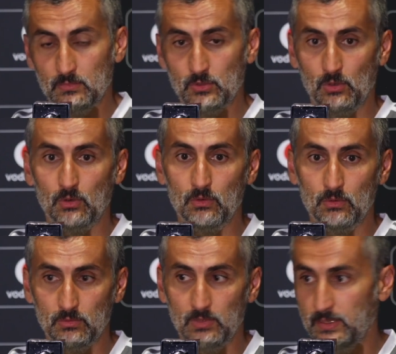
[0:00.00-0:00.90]

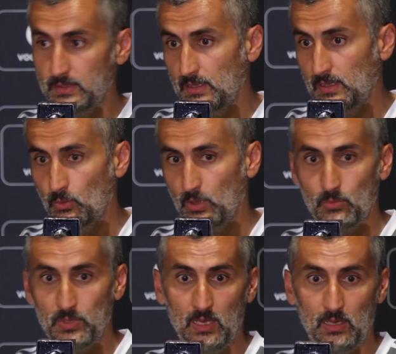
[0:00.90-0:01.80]
So let's see where
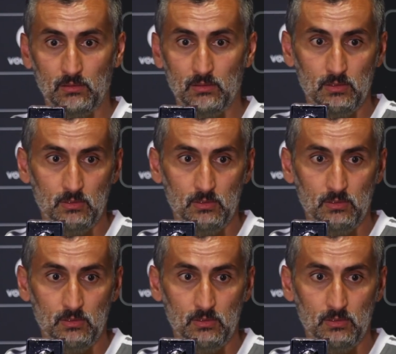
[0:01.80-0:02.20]
we are,